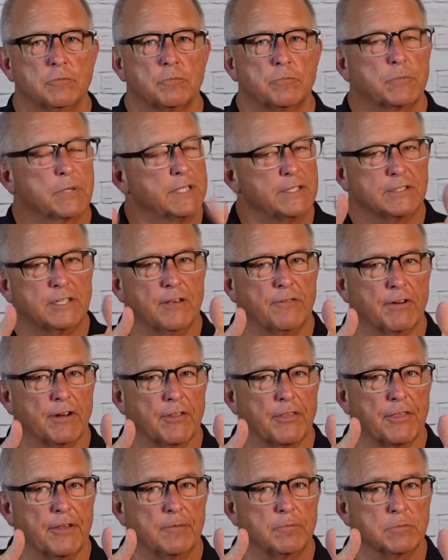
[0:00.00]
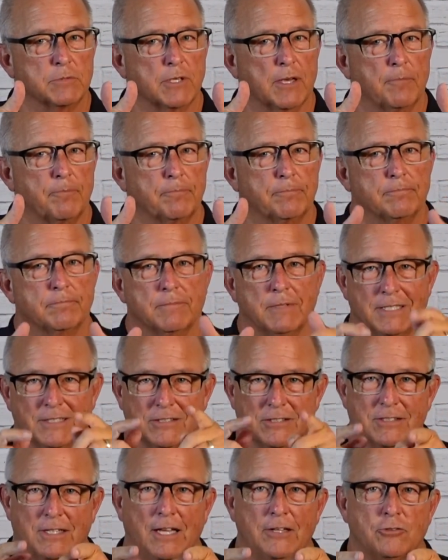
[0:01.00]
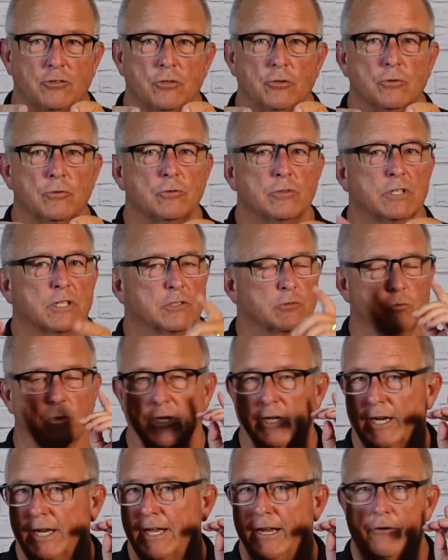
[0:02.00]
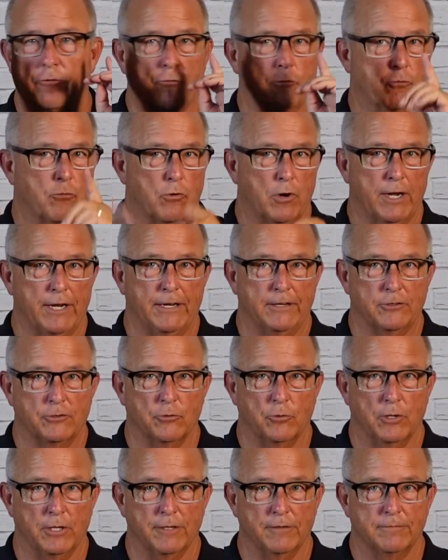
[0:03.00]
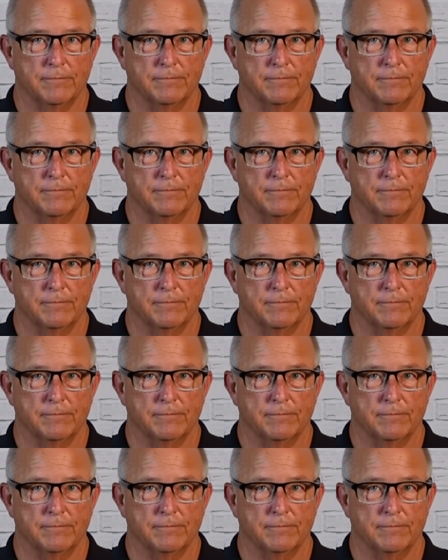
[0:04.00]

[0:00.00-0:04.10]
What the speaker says: please give it a thumbs up and stay tuned because we're going to get right into it.